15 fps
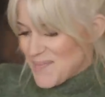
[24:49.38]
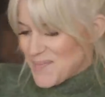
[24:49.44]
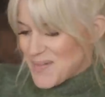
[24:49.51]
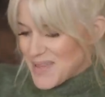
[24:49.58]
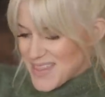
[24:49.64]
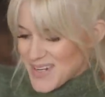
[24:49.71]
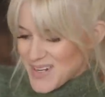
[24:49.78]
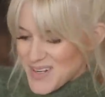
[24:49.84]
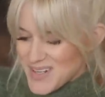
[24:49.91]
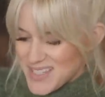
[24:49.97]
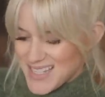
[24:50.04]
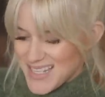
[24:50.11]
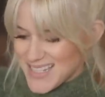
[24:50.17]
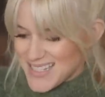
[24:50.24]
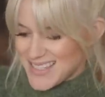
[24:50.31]
Kidding. But
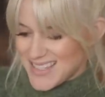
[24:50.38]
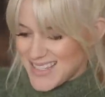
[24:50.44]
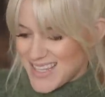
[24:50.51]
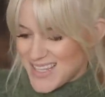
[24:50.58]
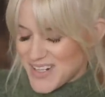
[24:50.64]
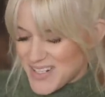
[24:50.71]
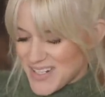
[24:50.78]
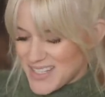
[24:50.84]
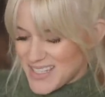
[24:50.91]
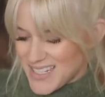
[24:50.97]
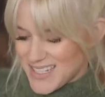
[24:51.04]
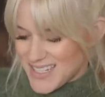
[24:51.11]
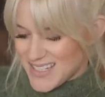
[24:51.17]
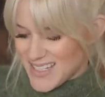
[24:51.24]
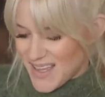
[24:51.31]
there's this there's
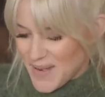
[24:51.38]
this